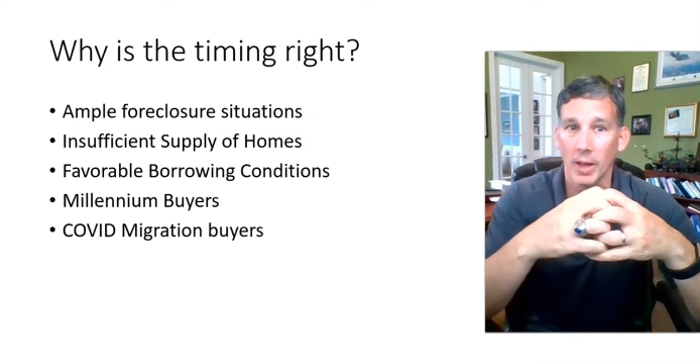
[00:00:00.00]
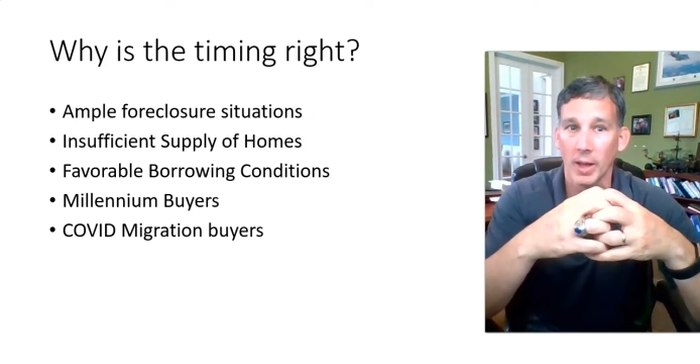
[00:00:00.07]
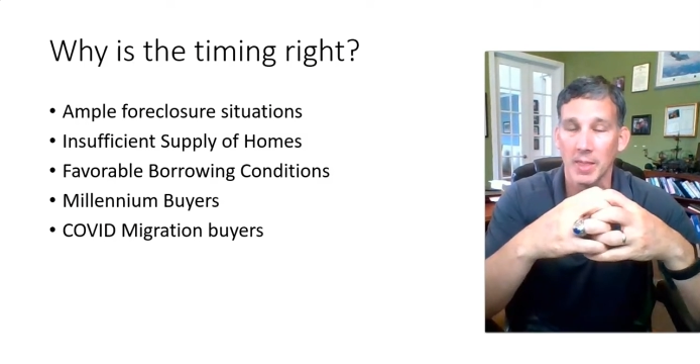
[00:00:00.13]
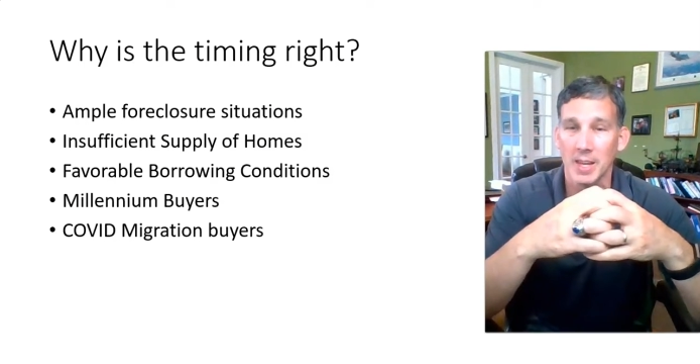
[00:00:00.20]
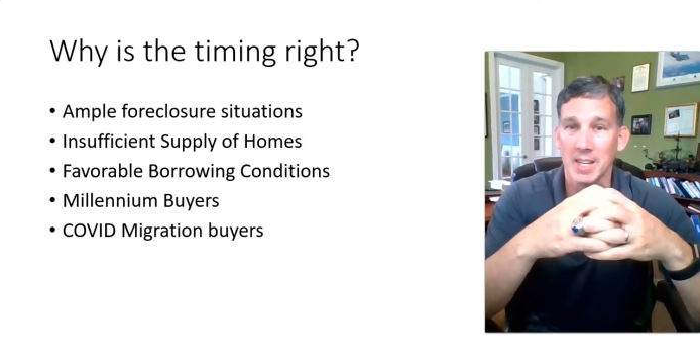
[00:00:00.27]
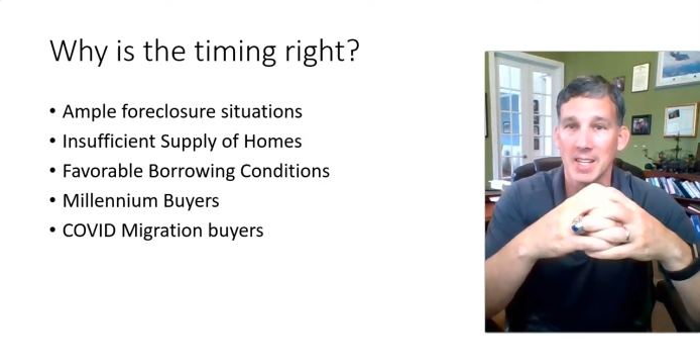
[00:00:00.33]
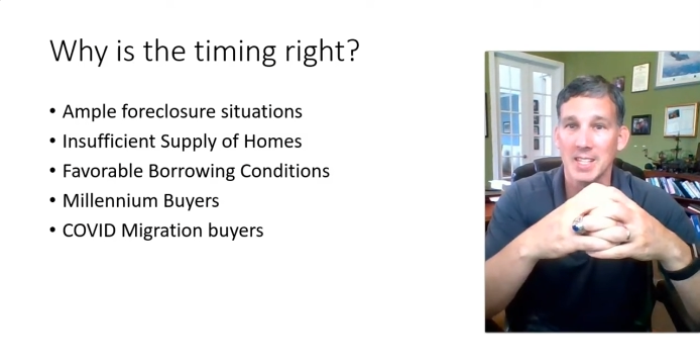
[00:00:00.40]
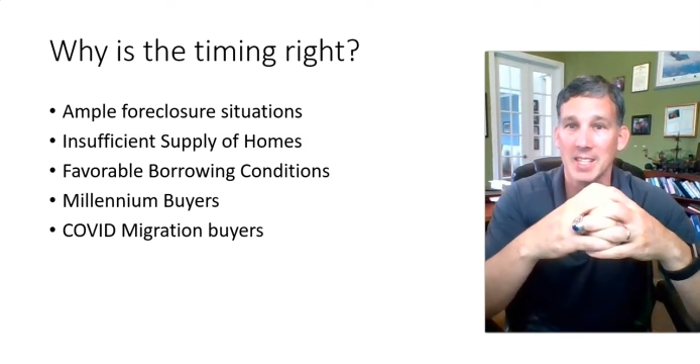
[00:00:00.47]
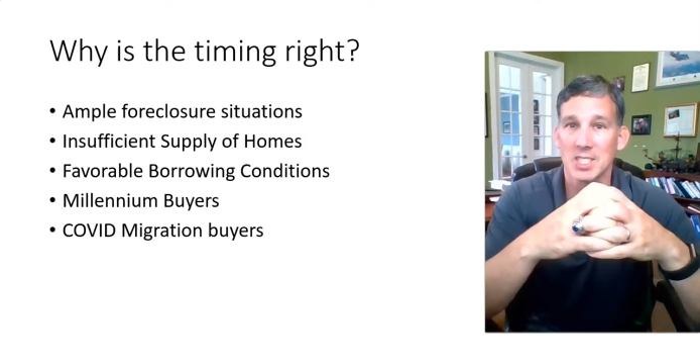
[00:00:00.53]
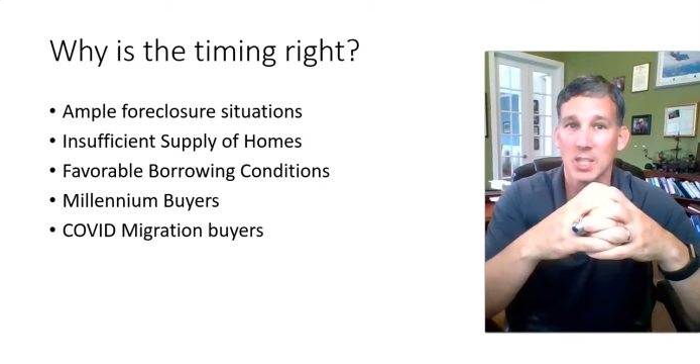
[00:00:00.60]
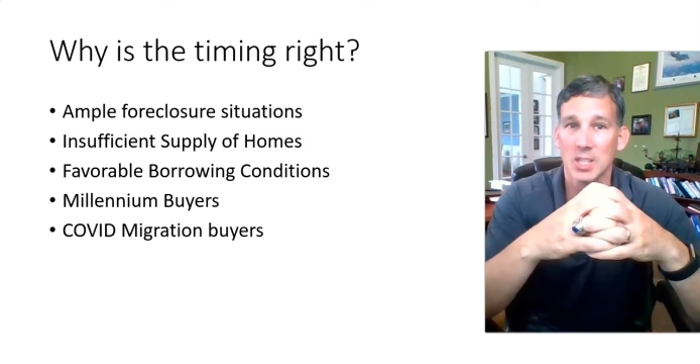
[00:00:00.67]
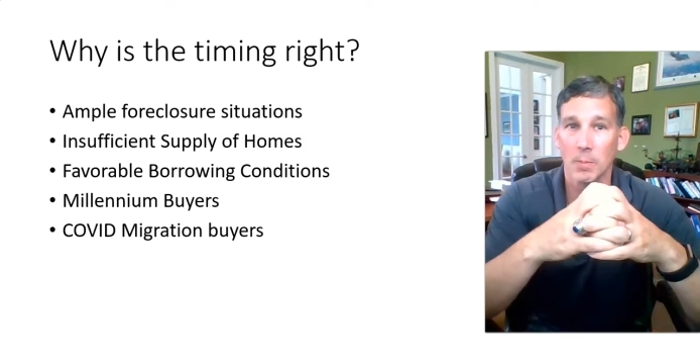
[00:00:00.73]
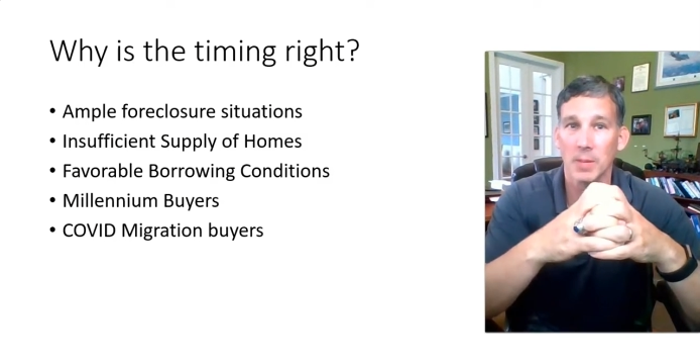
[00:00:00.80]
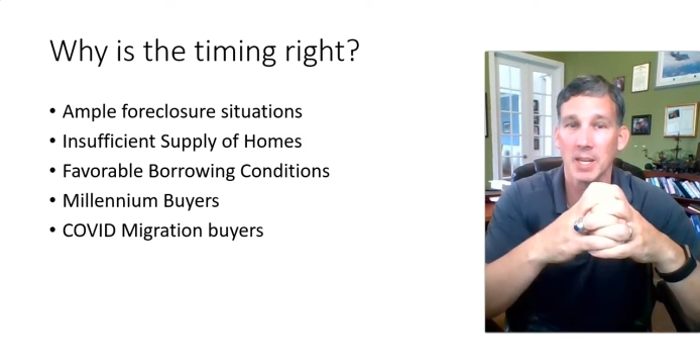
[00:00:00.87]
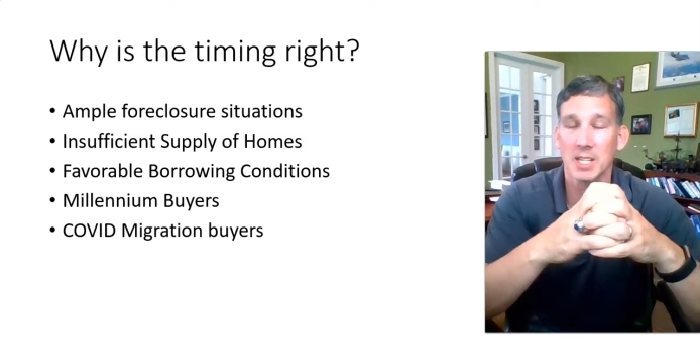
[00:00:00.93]
and they need
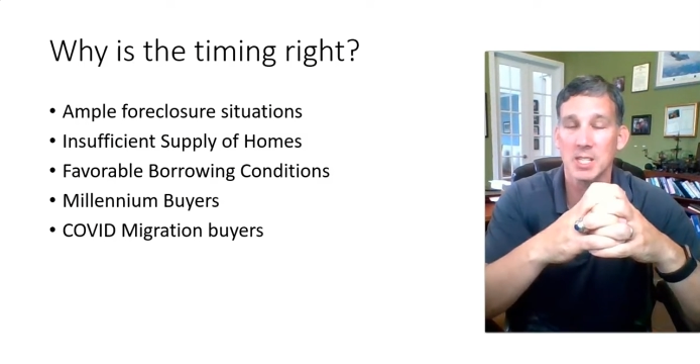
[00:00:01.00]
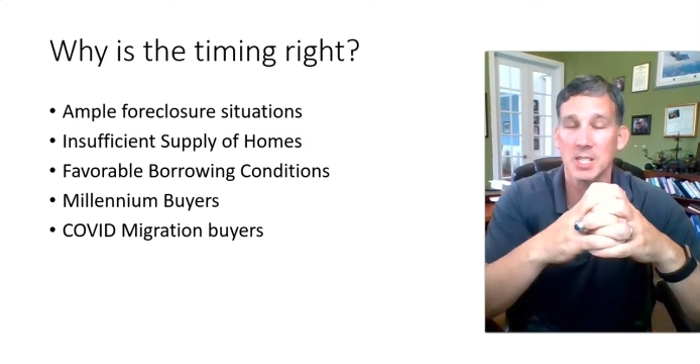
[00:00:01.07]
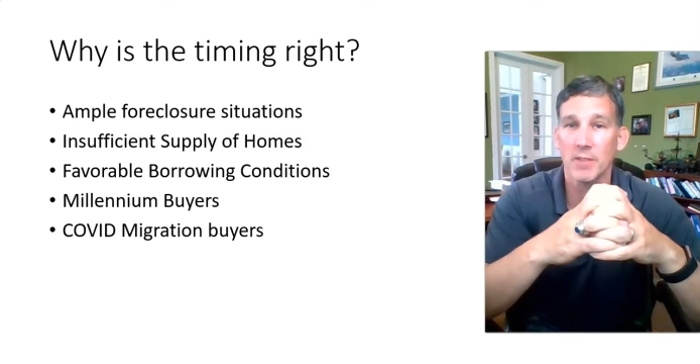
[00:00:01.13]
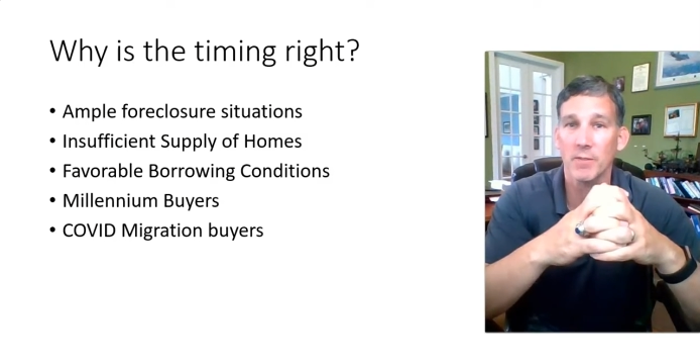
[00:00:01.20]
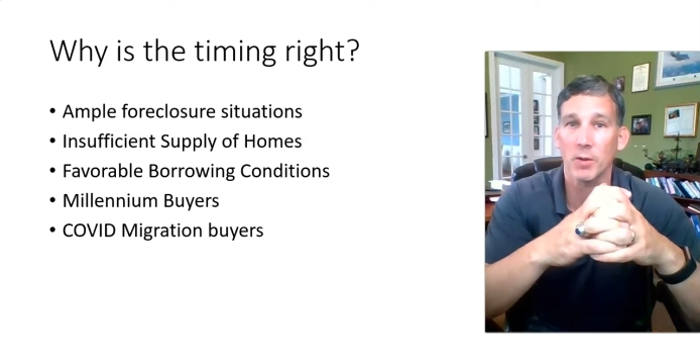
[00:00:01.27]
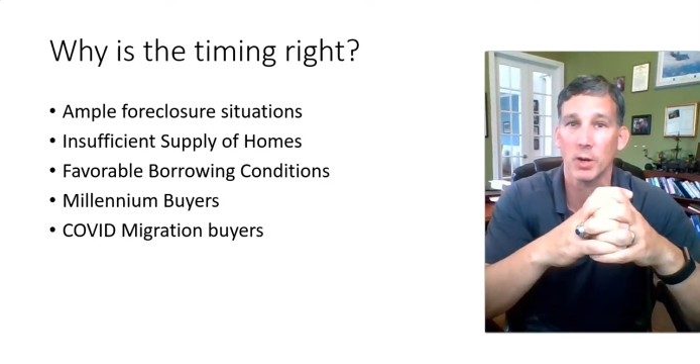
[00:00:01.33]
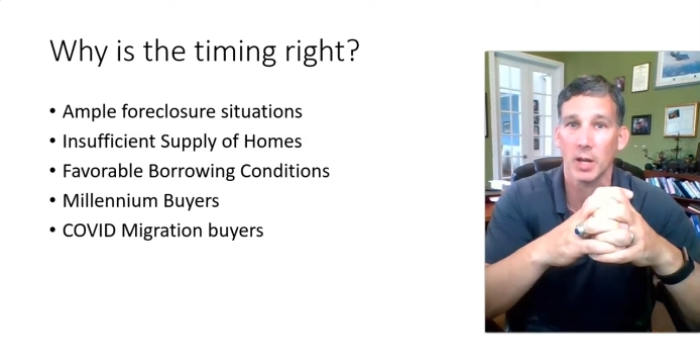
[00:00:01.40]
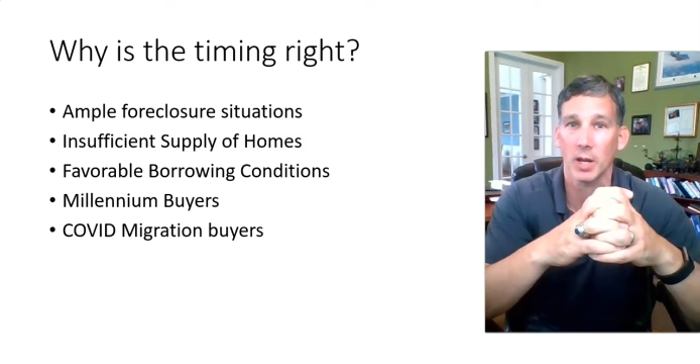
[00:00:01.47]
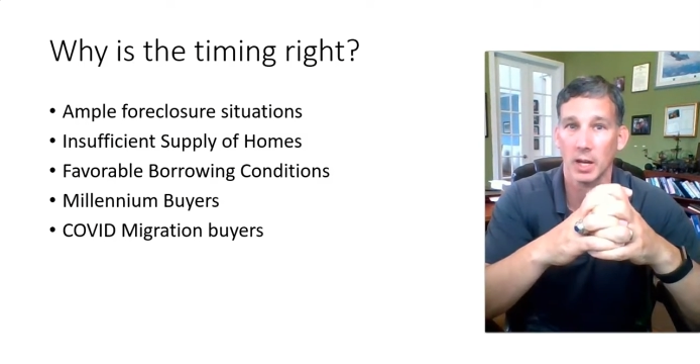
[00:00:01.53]
something different